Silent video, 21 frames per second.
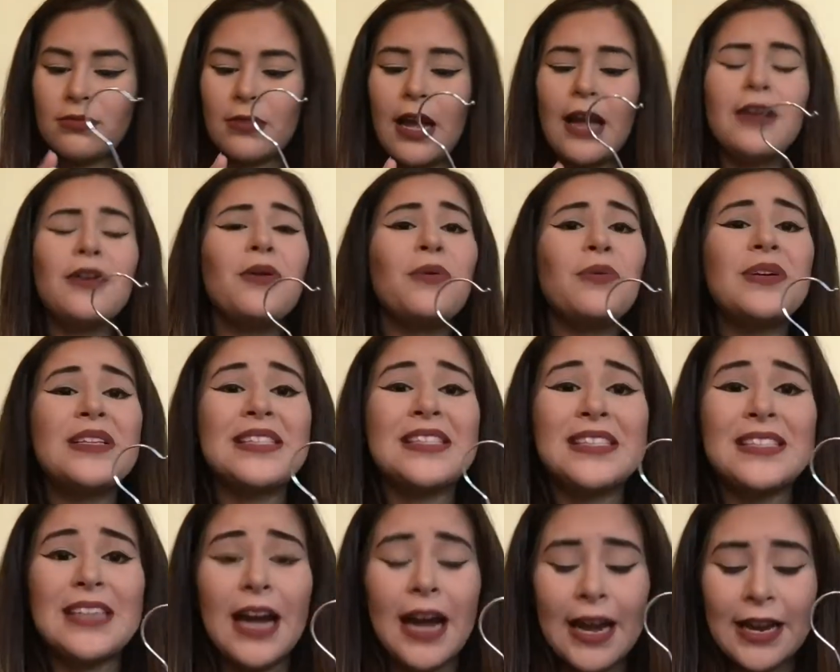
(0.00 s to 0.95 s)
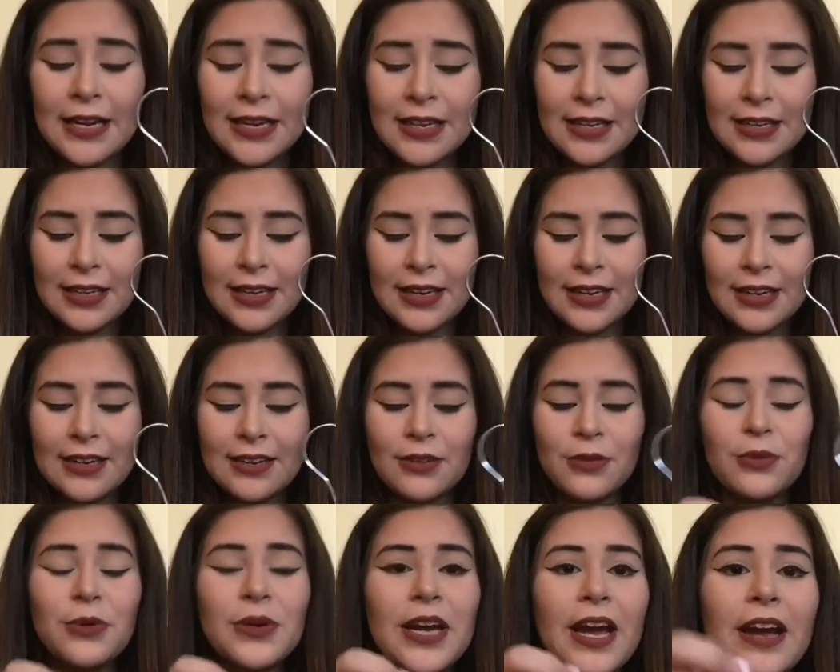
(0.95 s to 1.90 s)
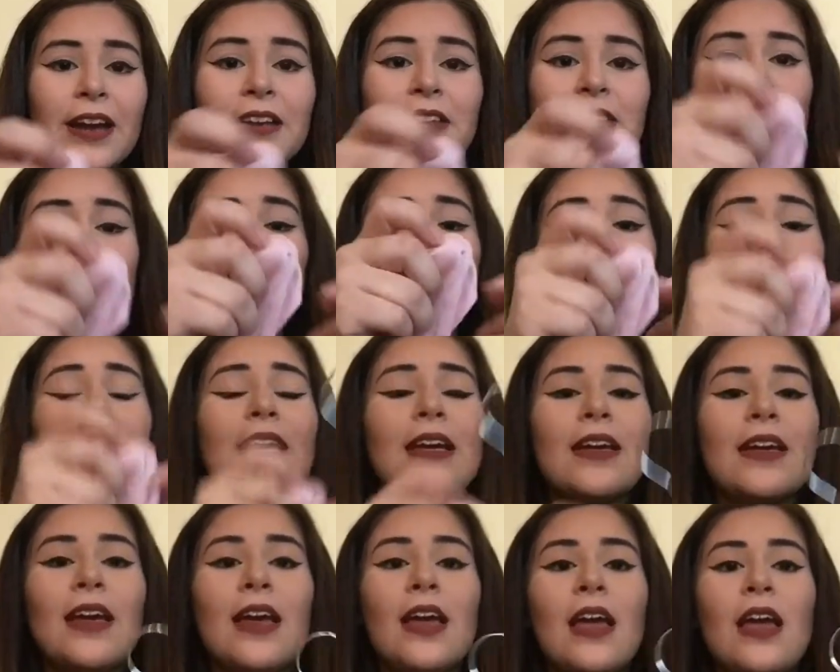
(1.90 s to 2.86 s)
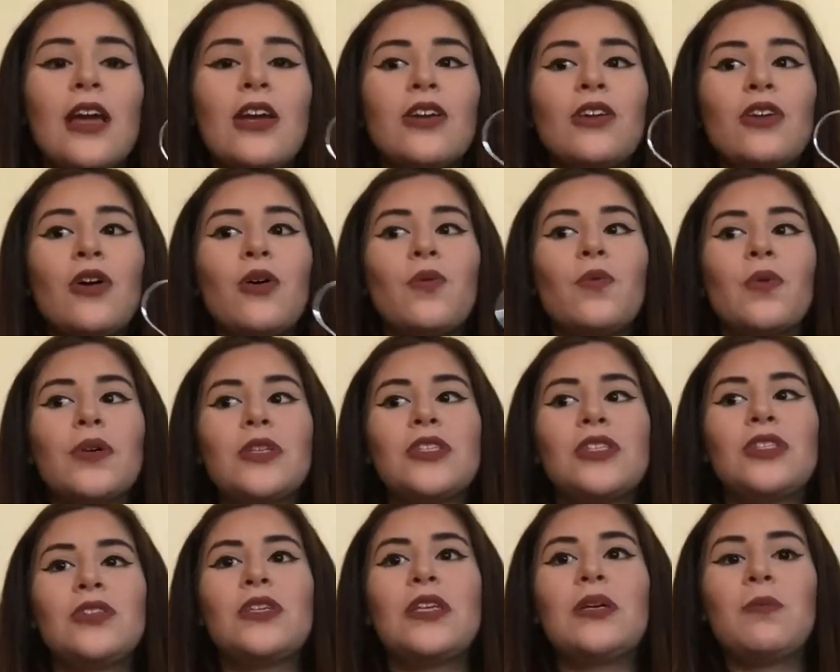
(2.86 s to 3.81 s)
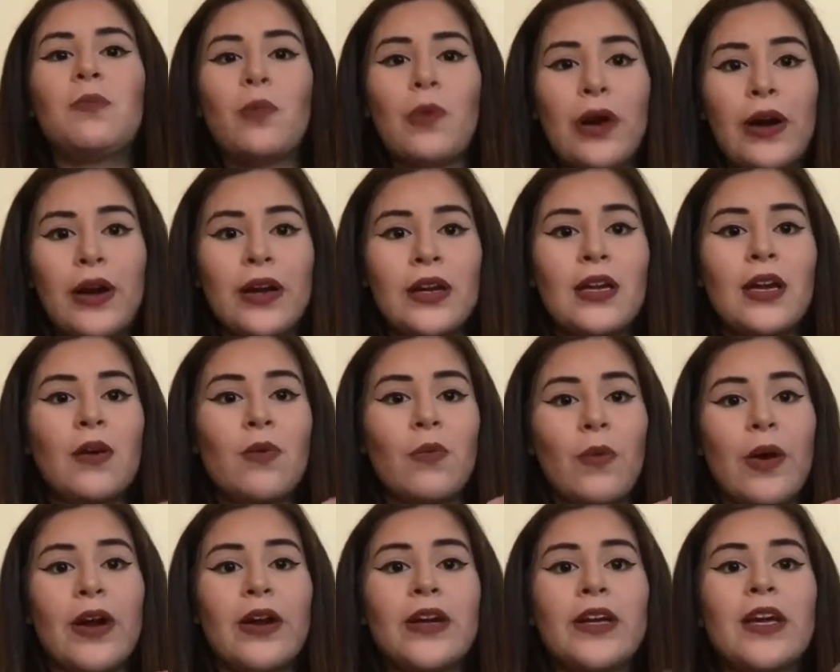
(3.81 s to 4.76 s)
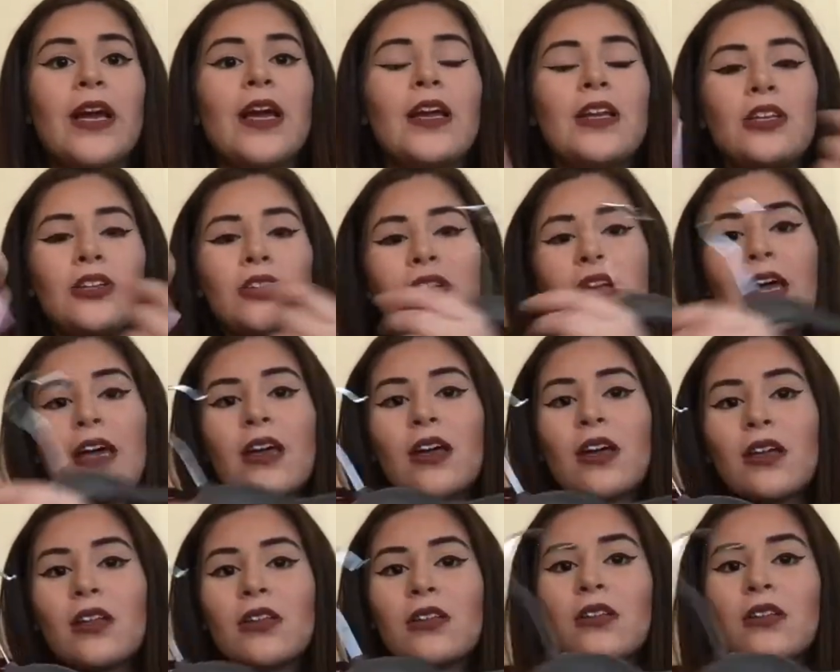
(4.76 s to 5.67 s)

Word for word: I know it's tiny and who cares, but like, you know, once you keep wearing it and wearing it and you like,